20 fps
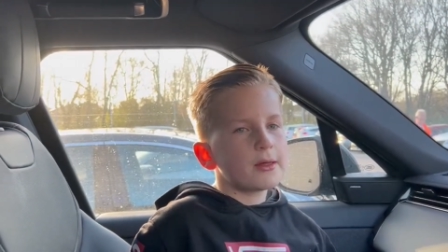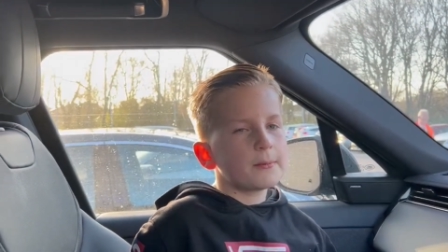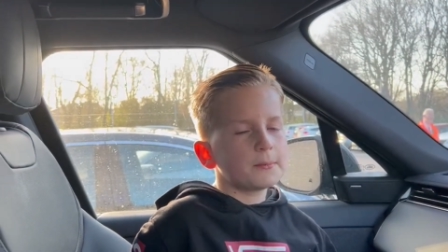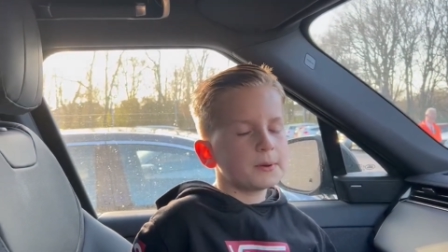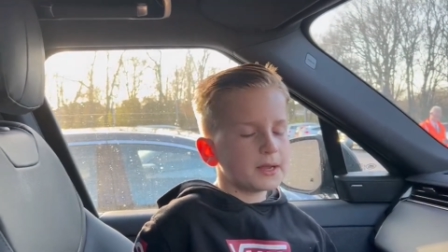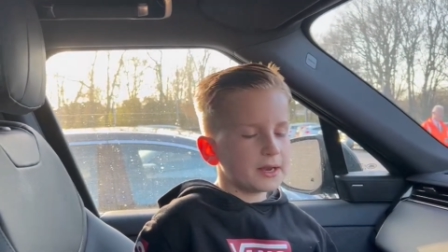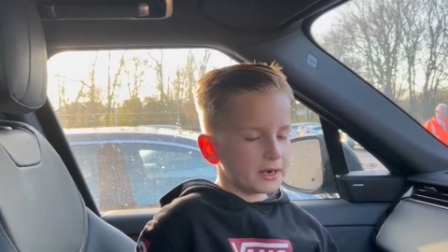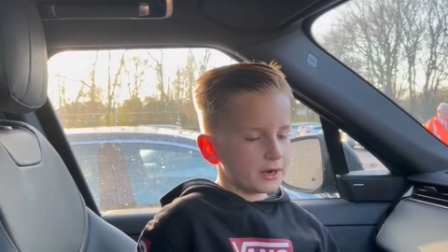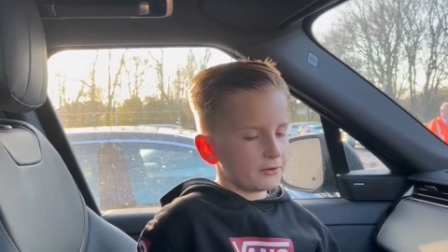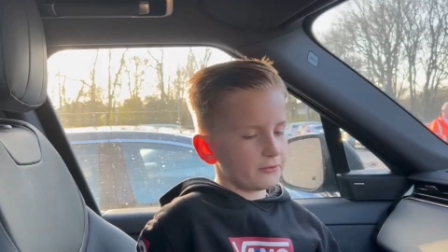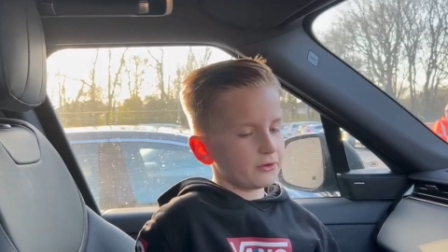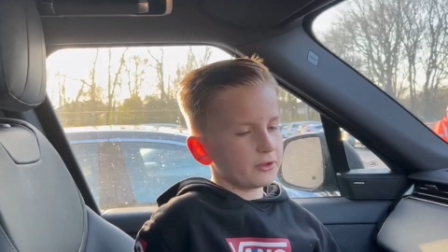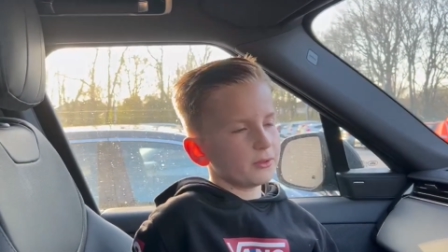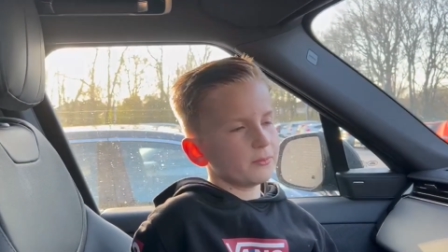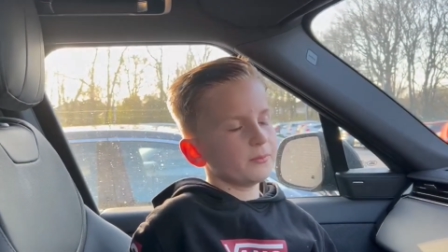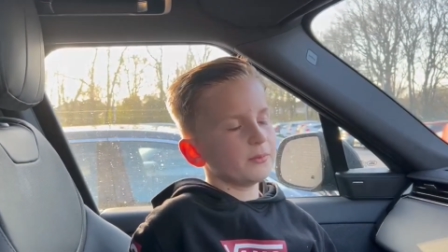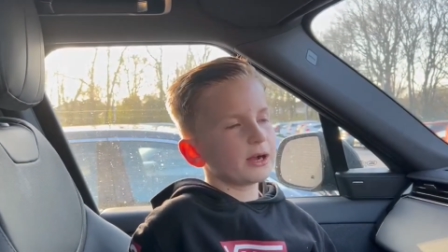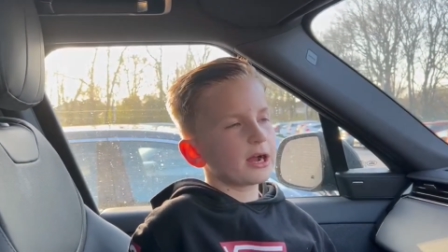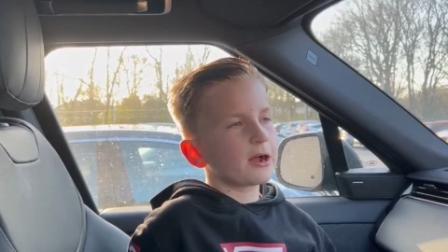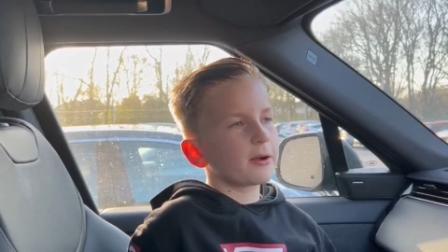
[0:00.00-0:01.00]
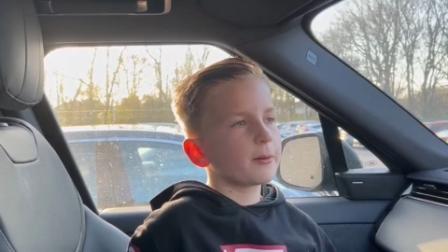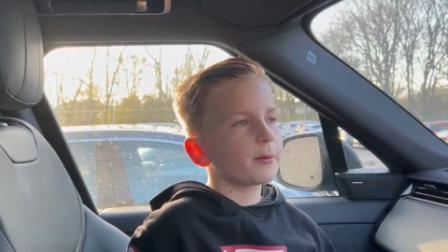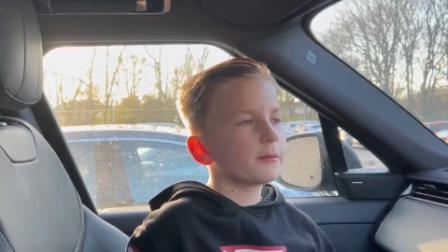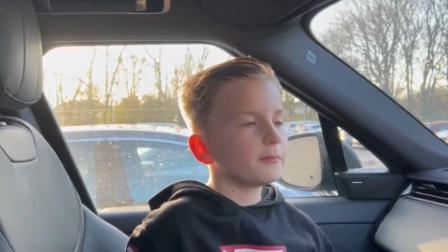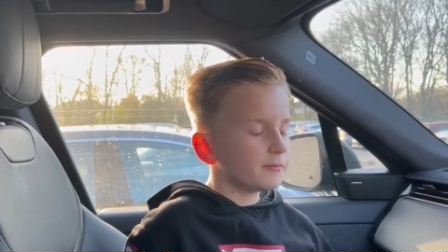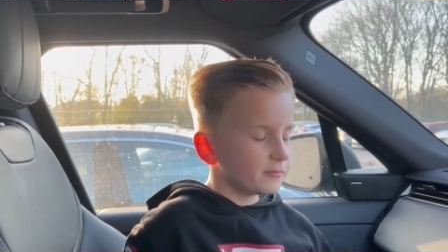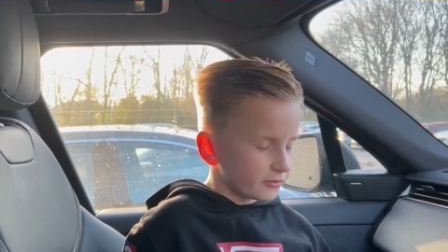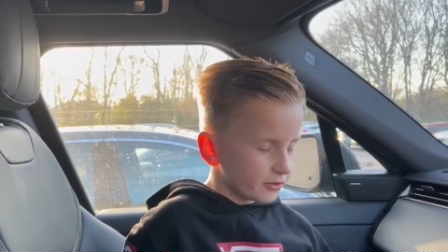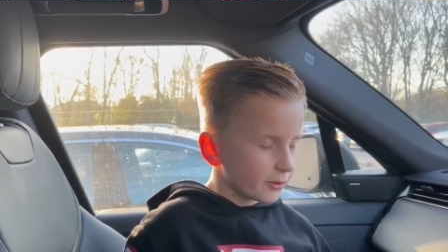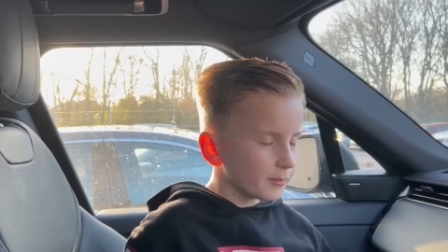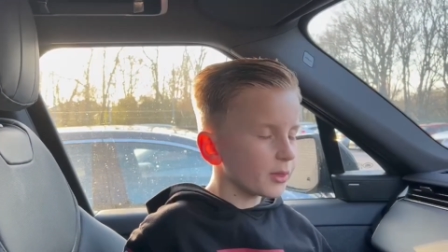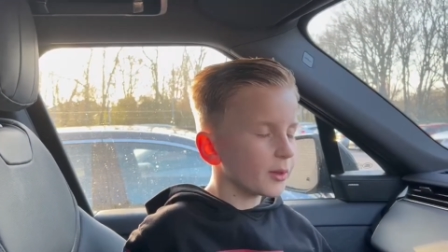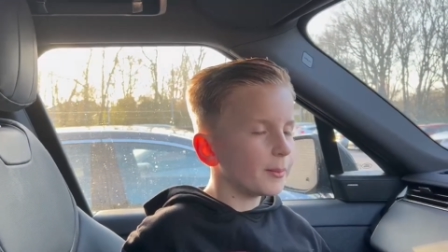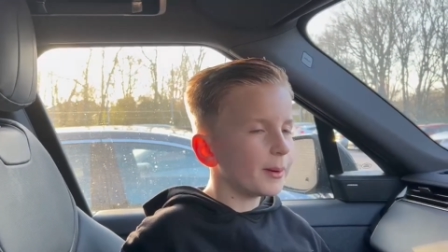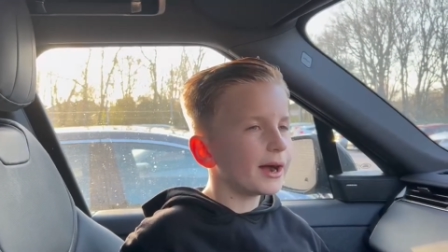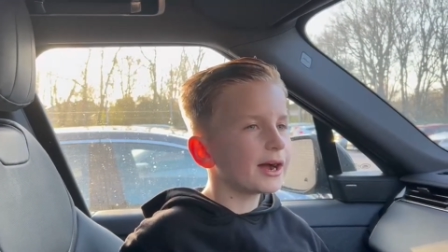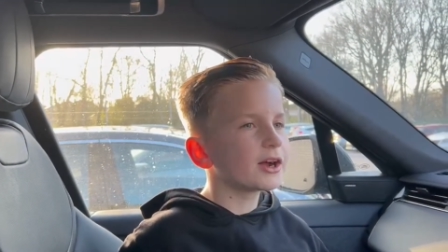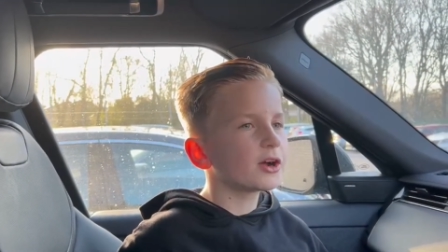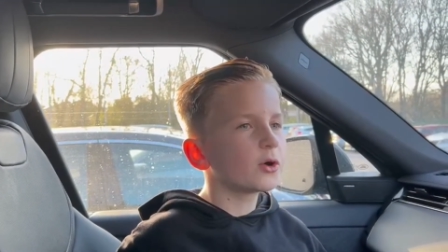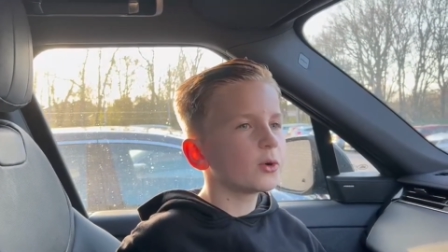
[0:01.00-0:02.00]
Playing out from the
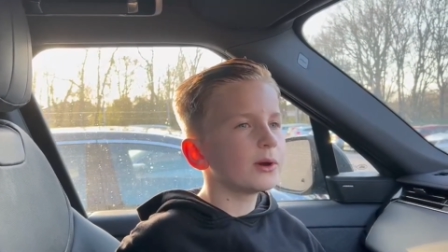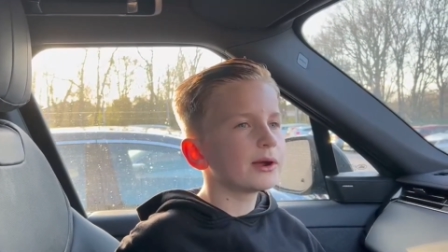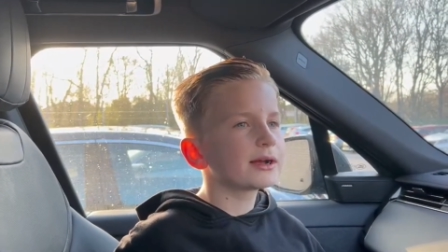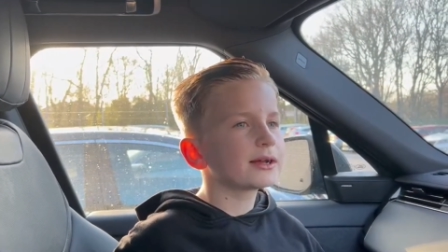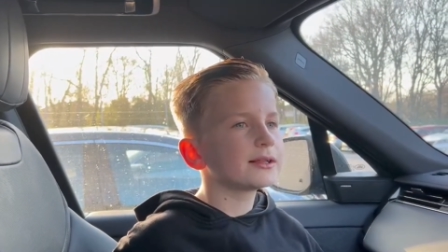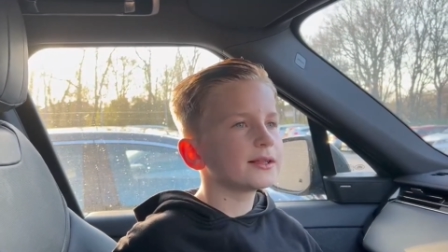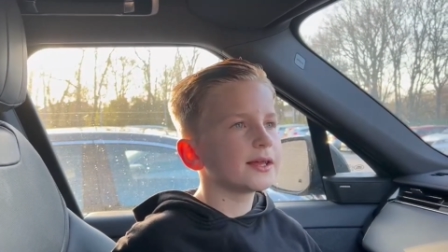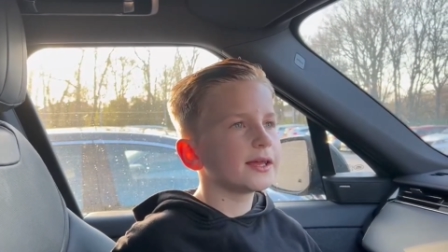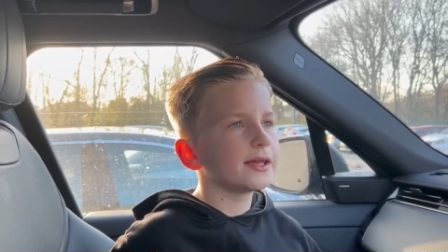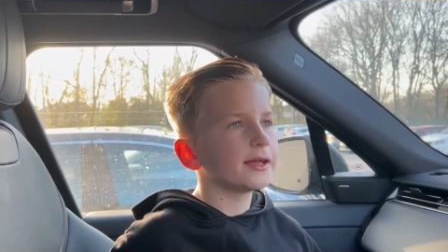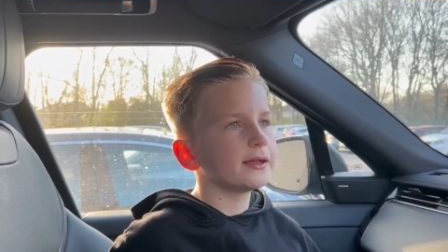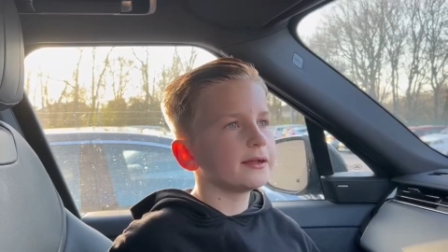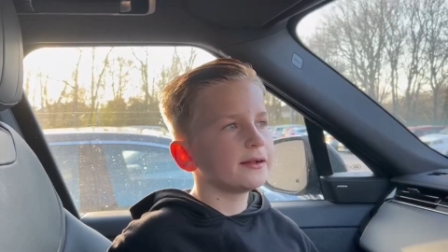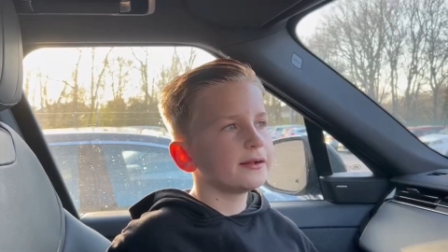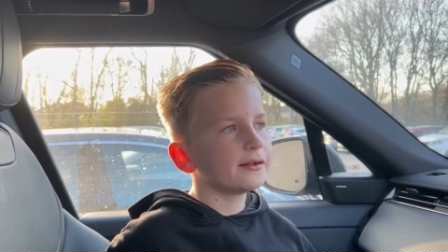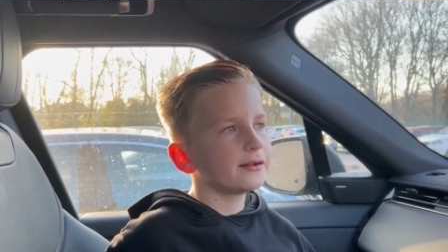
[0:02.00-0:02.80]
back quickly,